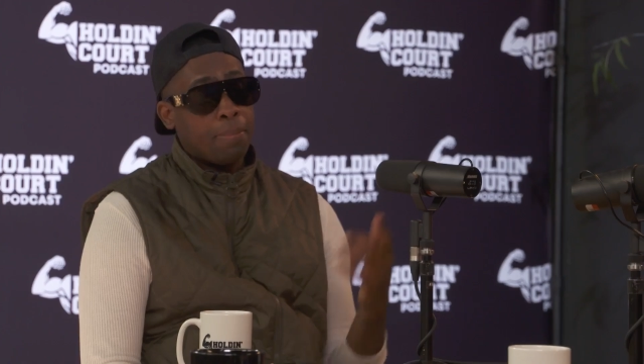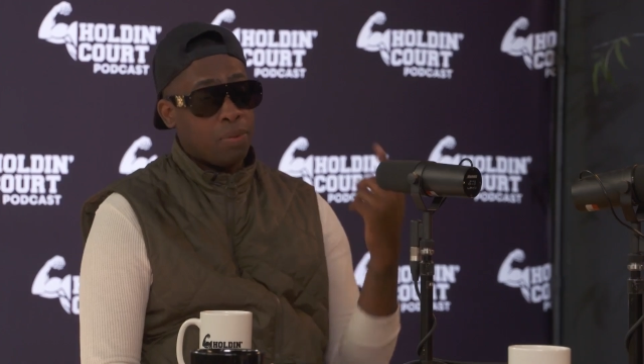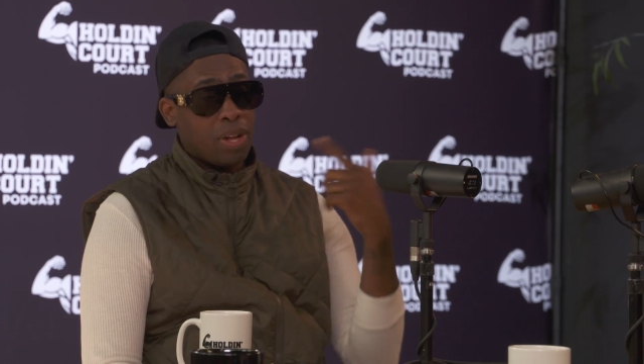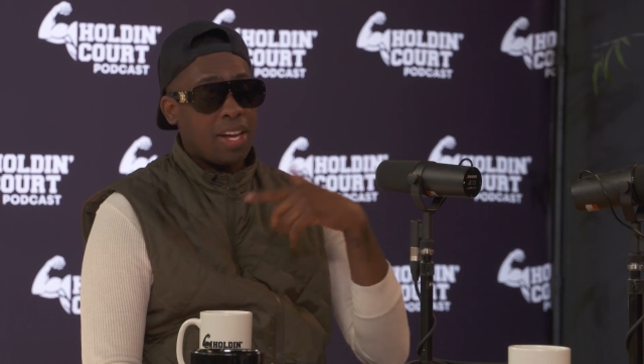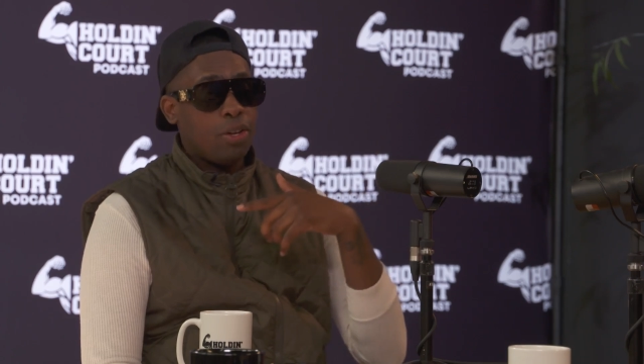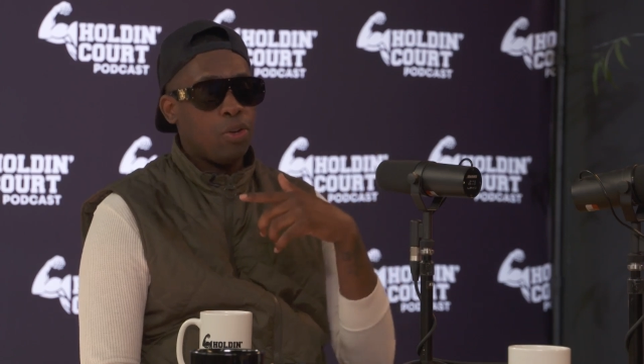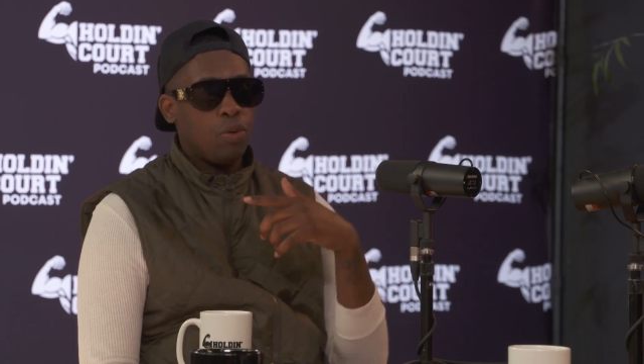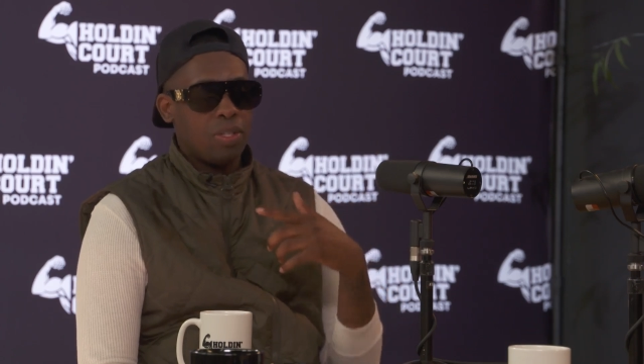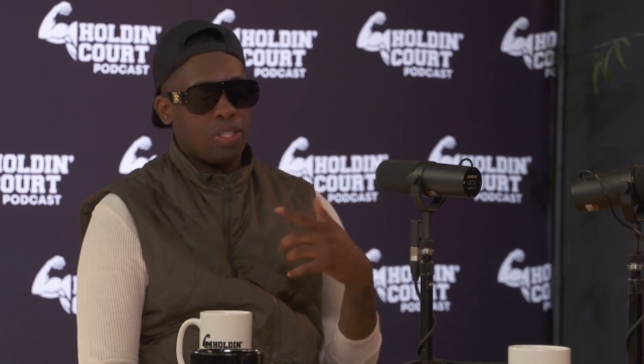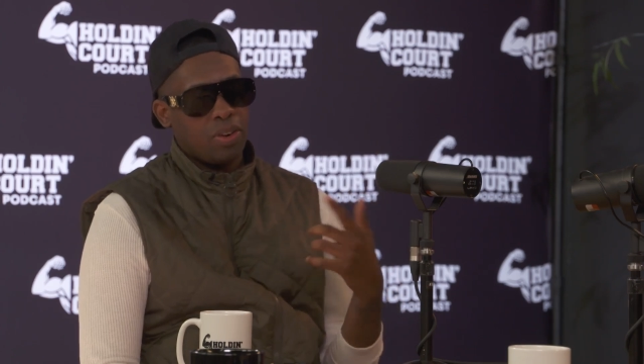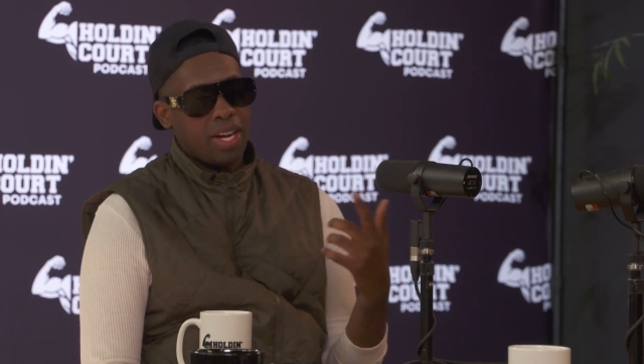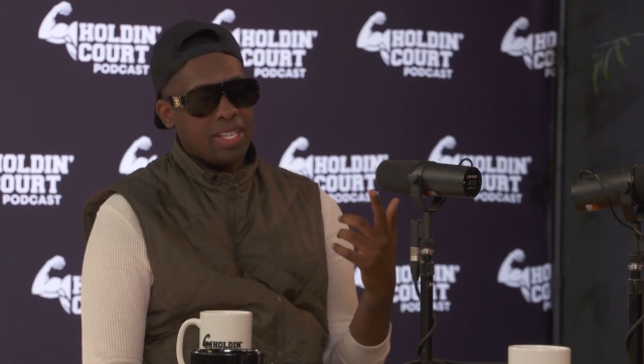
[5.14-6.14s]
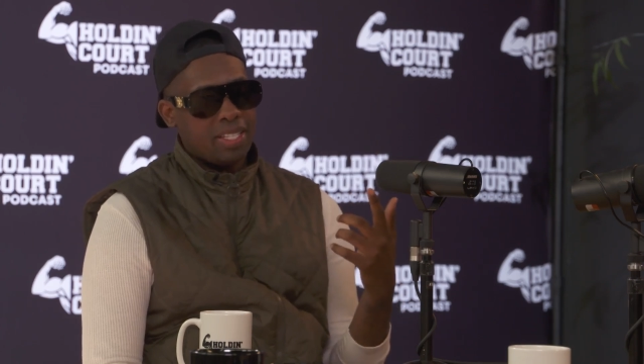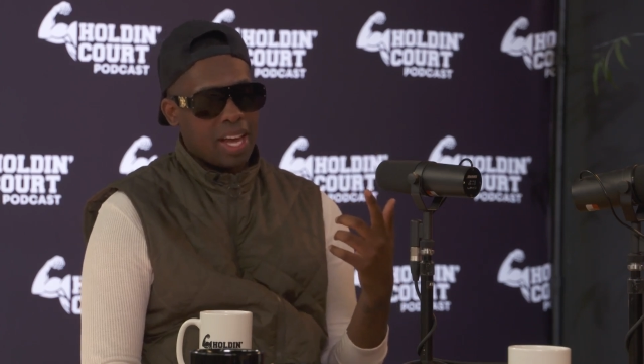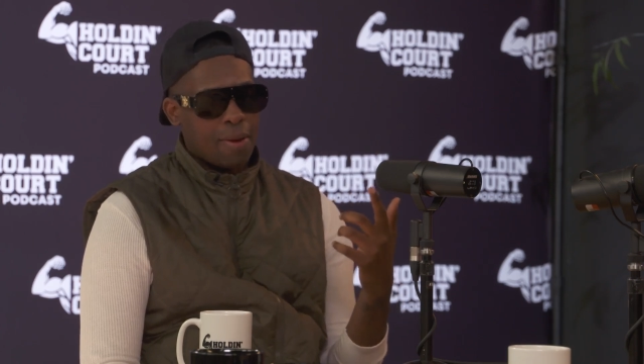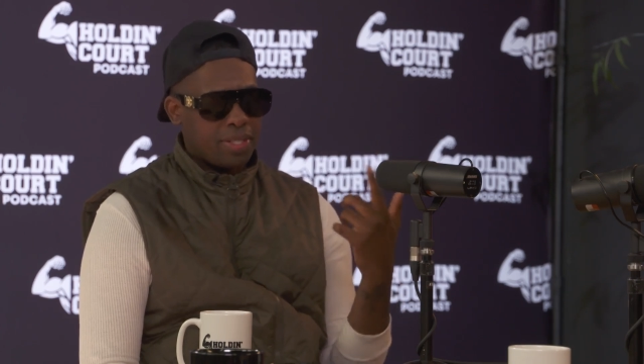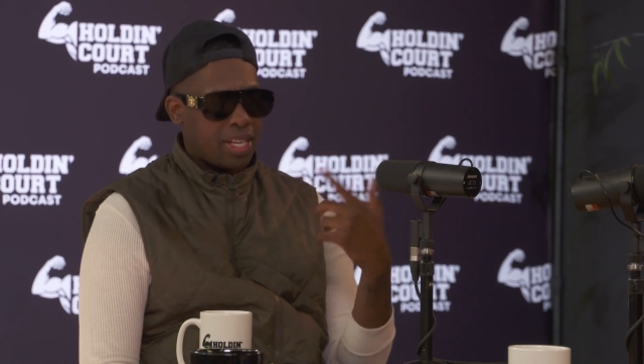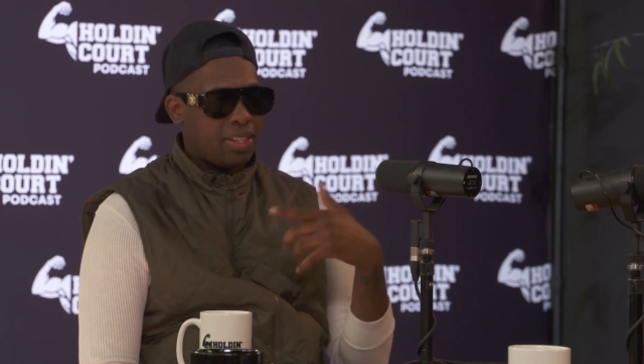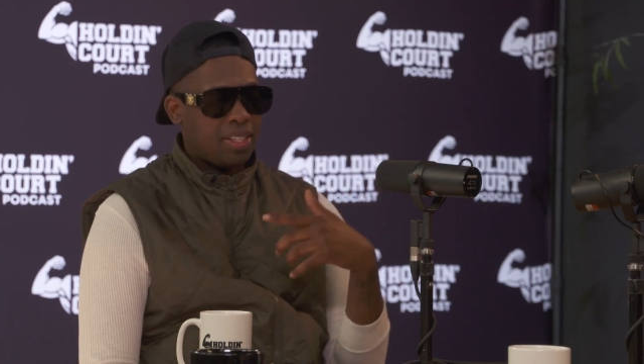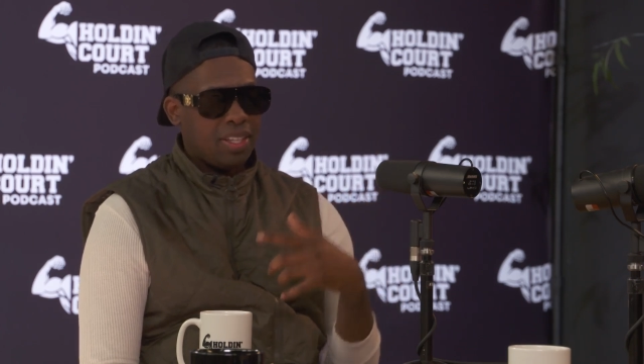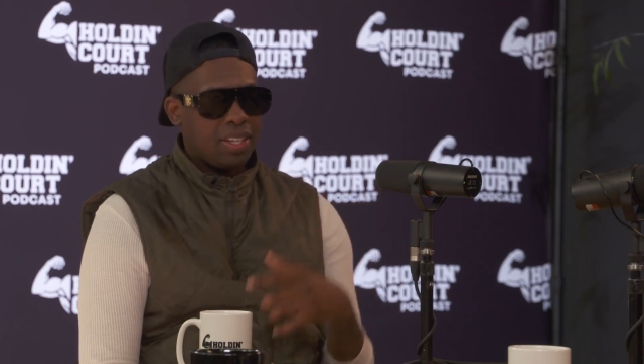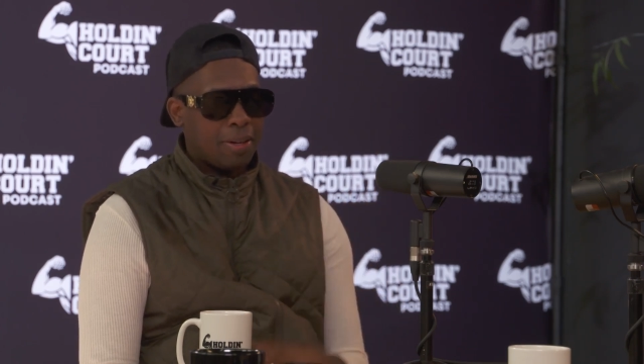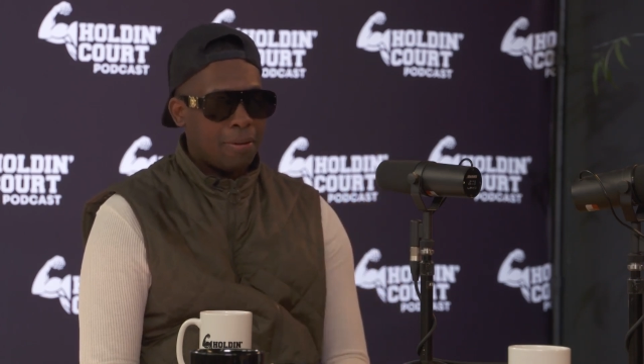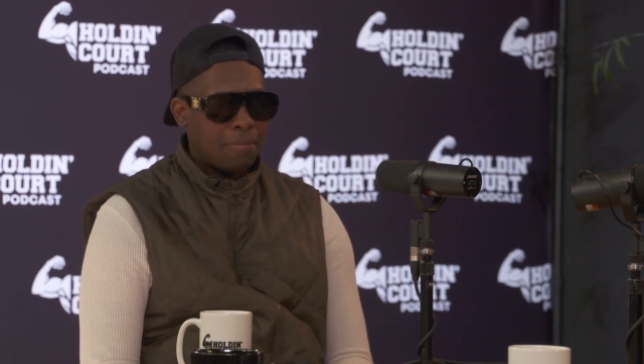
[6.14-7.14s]
Well, I knew it was crazy. I was at
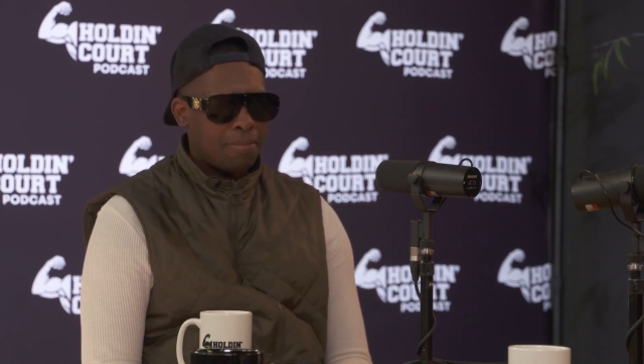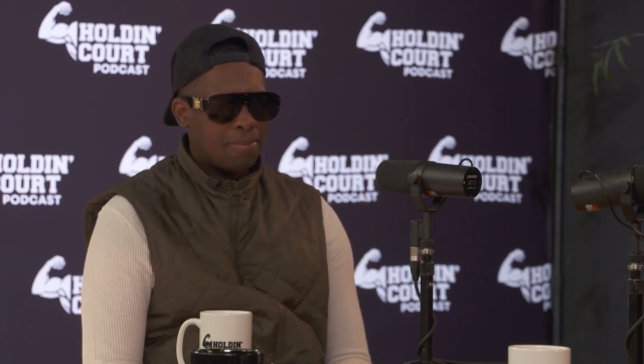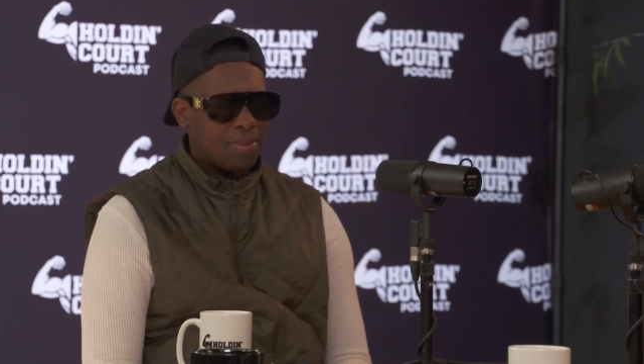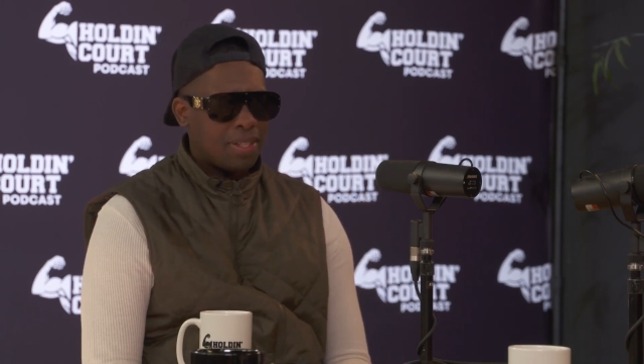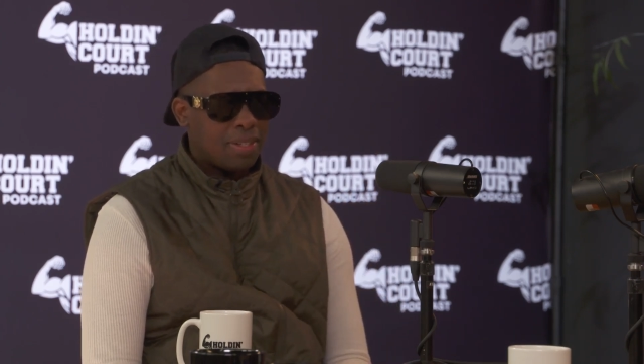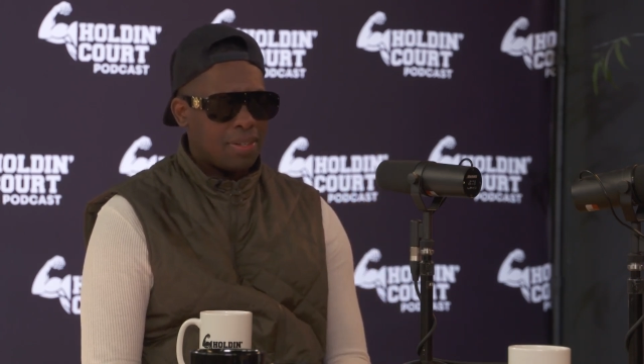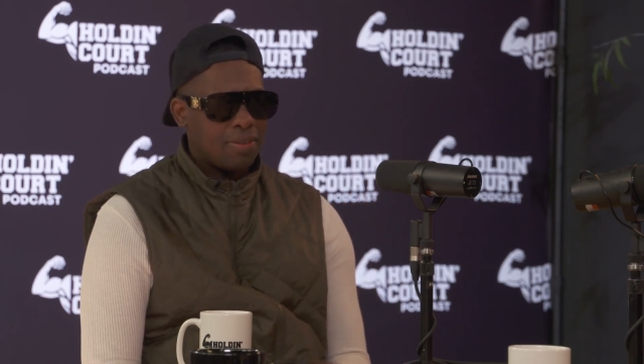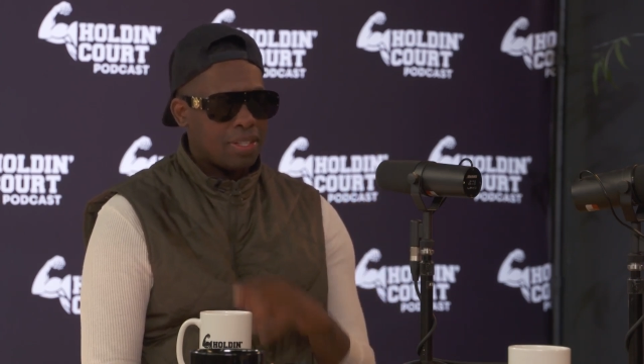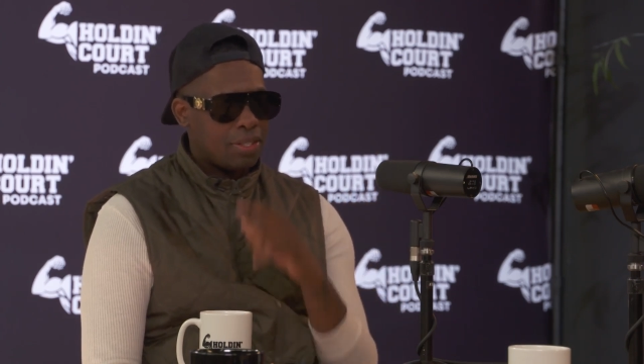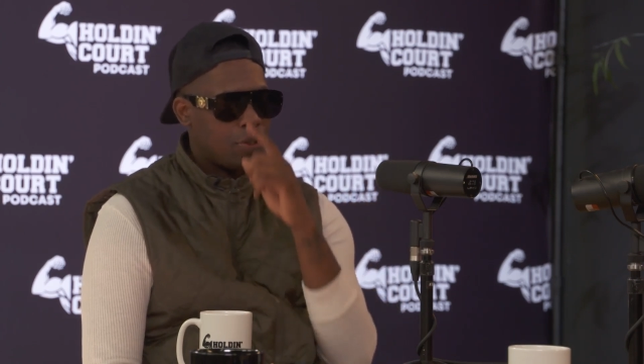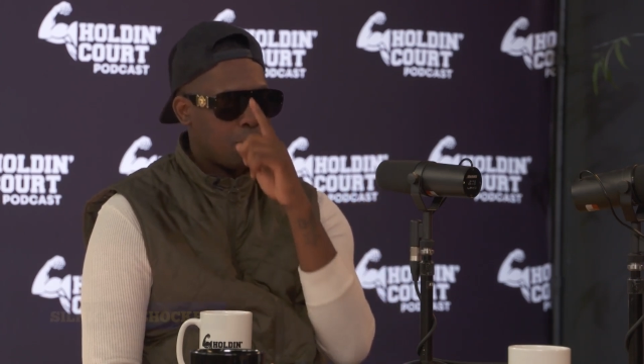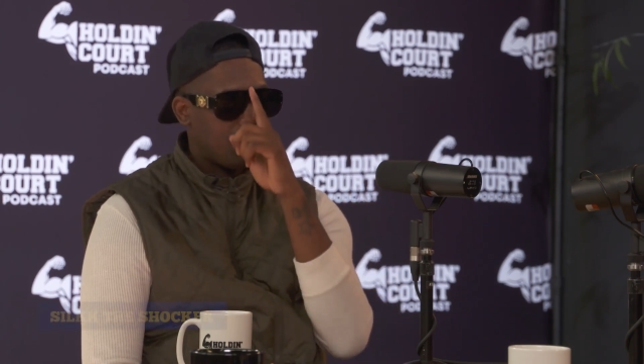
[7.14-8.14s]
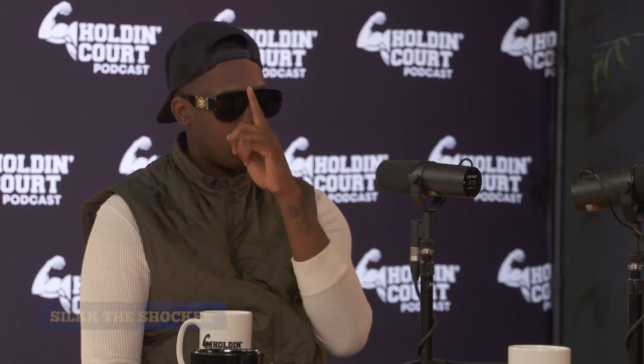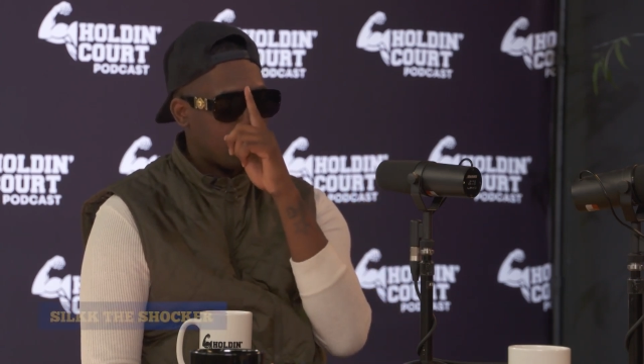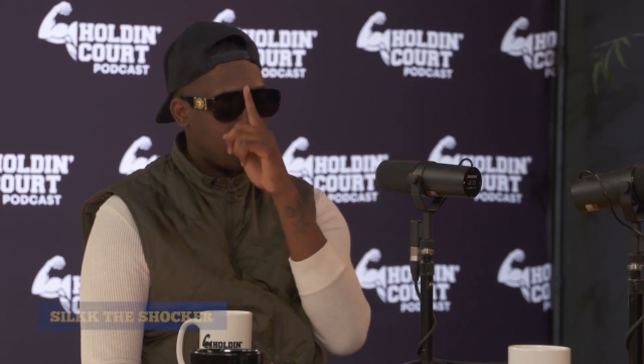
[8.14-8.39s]
the I don't know if I told you before,